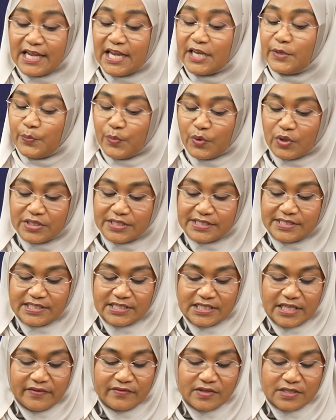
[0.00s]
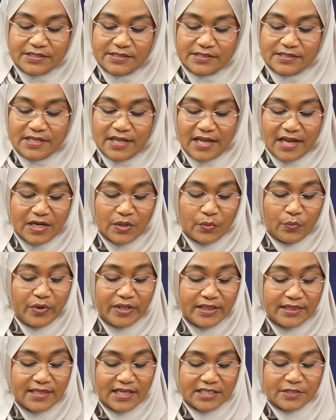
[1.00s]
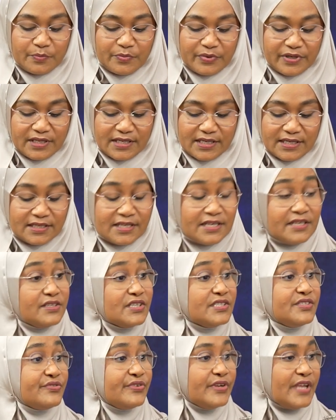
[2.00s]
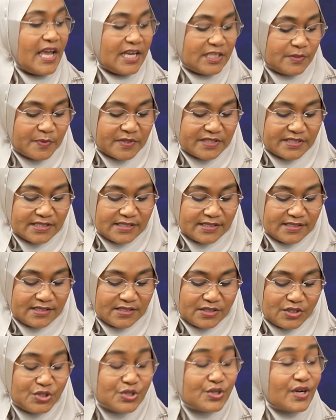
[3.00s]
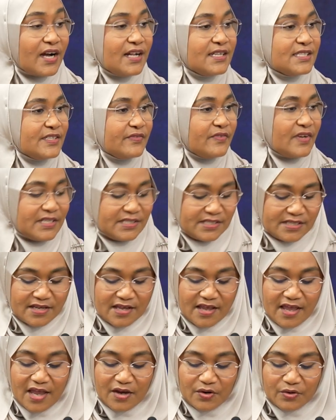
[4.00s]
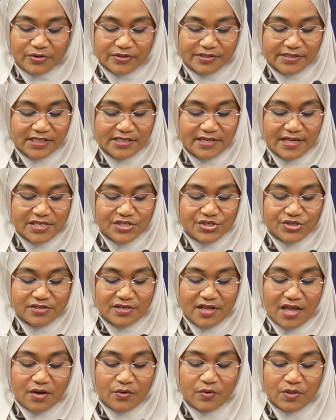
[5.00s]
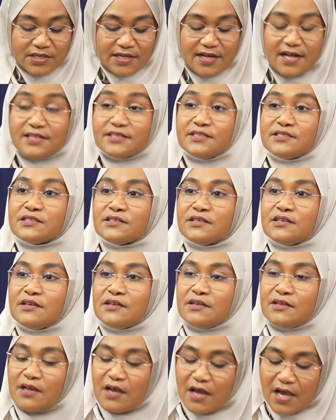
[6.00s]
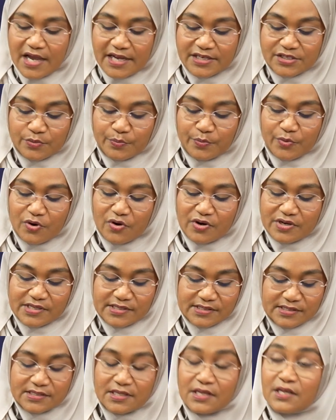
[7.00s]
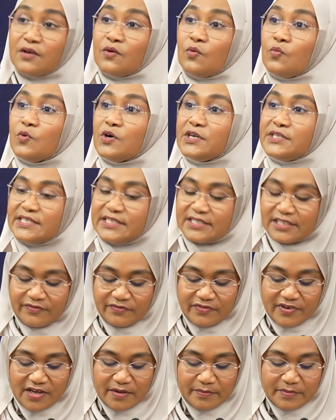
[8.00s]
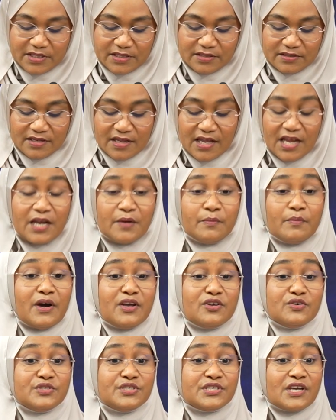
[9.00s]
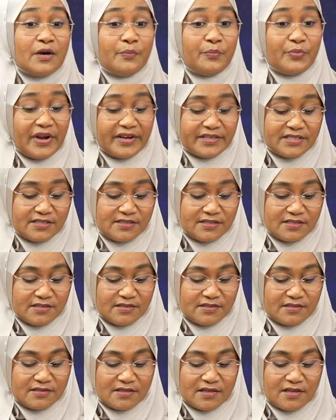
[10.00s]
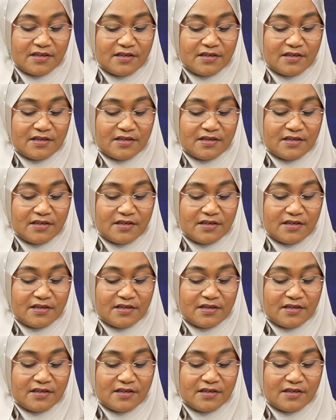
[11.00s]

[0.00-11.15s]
and policy levels, and with that bring in industry expertise to cultivate across the nation aquaculture, hydroponics, vertical farming, and biochar practices.